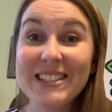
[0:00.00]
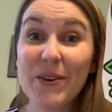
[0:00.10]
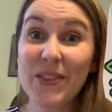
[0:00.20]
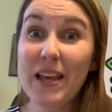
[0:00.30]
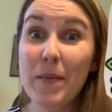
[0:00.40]
So
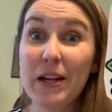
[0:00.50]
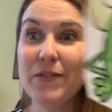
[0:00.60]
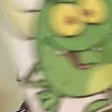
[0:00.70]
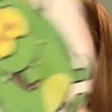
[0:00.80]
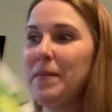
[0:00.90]
think about if
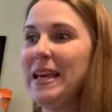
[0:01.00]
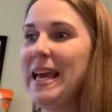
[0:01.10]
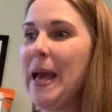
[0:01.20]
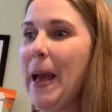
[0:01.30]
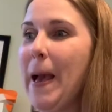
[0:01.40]
you want to be
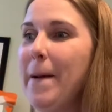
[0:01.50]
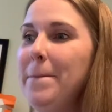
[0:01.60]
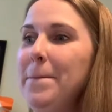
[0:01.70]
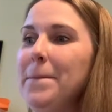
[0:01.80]
him.